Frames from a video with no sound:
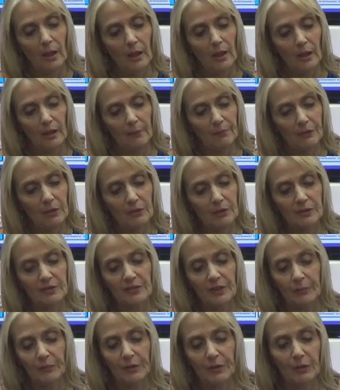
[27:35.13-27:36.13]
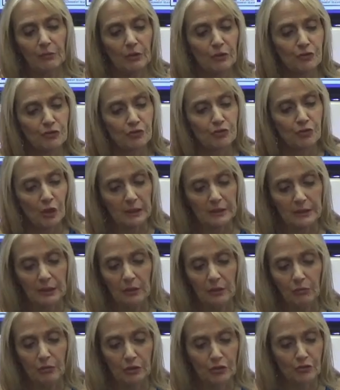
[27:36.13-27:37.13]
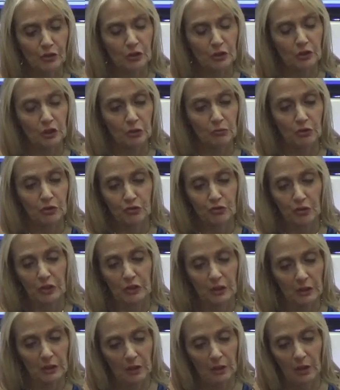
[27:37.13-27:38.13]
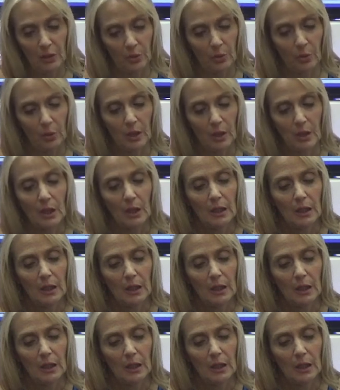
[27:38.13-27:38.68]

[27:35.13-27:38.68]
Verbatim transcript: Um, there is something restricting, restricting, restricting you